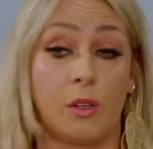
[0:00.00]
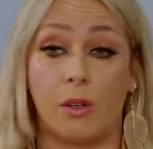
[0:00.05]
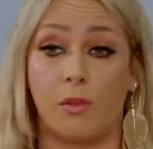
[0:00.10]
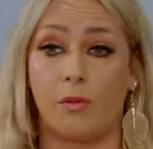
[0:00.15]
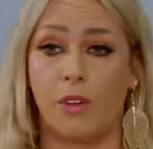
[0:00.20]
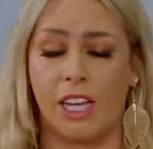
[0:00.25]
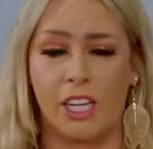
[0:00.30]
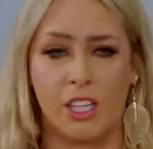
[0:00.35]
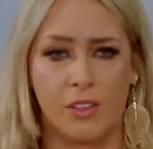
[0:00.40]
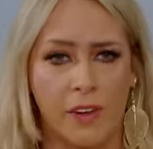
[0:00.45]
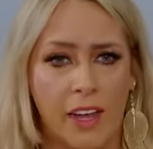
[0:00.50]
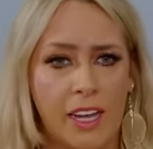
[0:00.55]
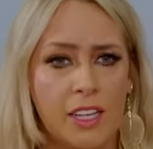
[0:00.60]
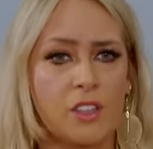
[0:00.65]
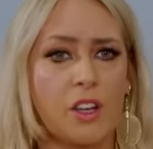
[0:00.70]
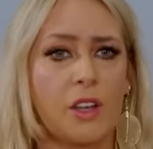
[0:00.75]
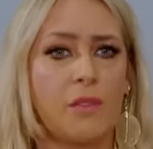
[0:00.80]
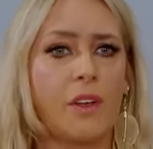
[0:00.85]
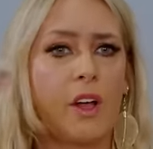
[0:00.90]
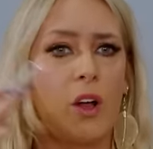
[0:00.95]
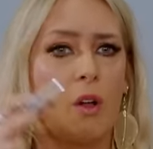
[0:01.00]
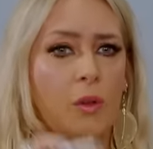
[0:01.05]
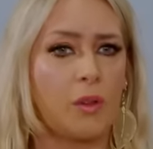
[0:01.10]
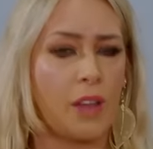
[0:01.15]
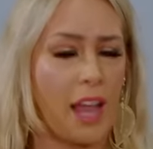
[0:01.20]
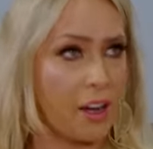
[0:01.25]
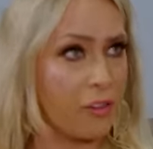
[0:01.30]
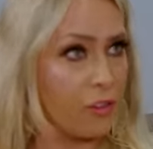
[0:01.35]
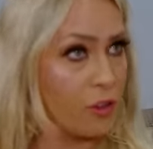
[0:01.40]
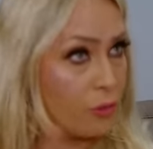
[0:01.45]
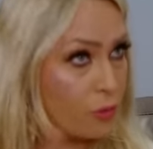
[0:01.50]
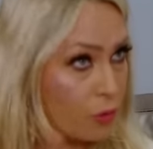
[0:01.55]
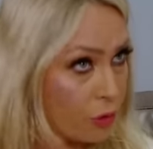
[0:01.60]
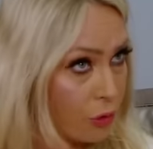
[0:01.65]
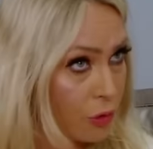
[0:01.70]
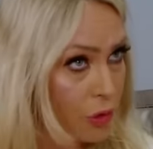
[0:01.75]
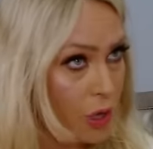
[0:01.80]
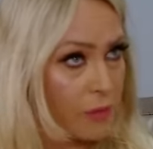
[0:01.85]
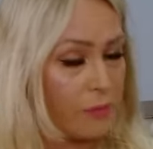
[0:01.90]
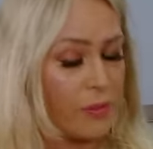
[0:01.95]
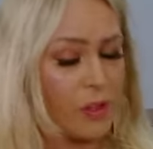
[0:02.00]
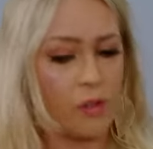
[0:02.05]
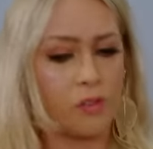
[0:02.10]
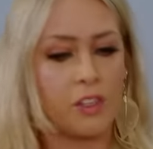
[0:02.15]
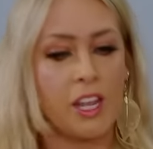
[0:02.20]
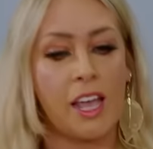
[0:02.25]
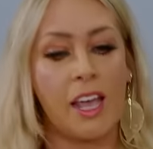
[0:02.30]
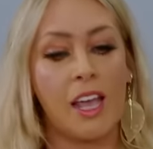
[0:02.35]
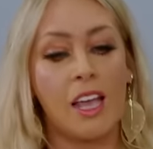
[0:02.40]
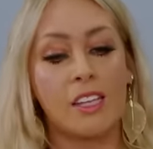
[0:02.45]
Ricky Gervais got involved. Andrew Doyle got involved.